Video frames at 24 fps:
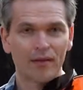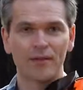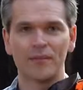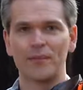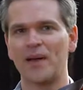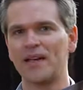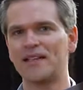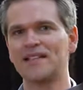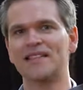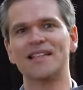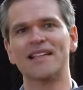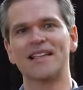
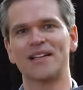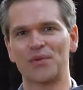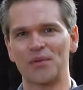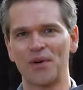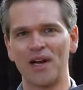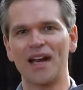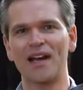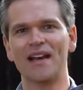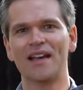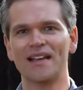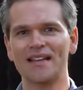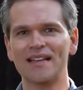basically
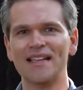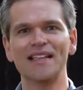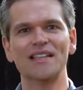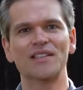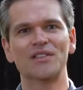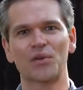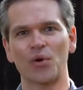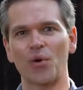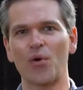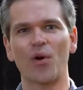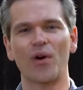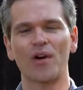creating these
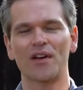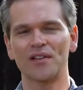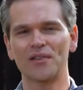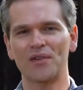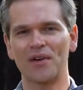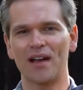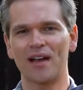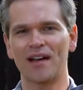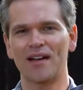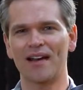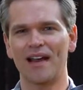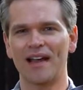chords,
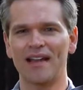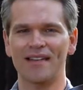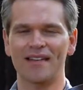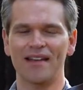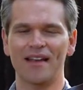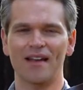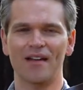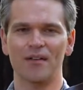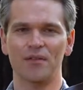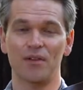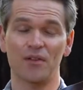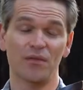right? And
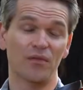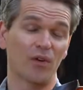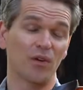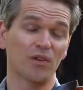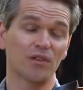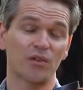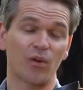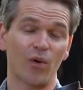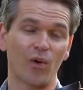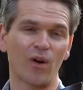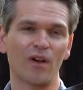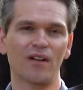the
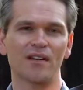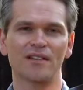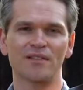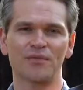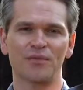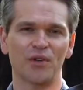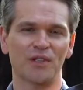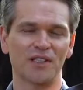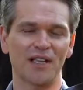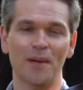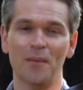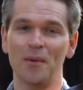first chord is,
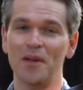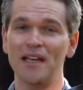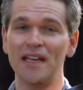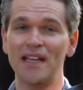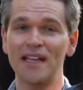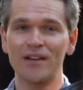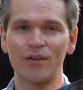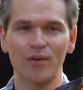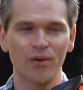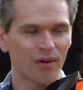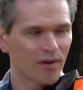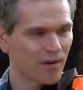for example, an
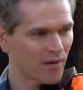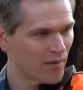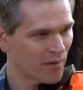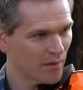E chord.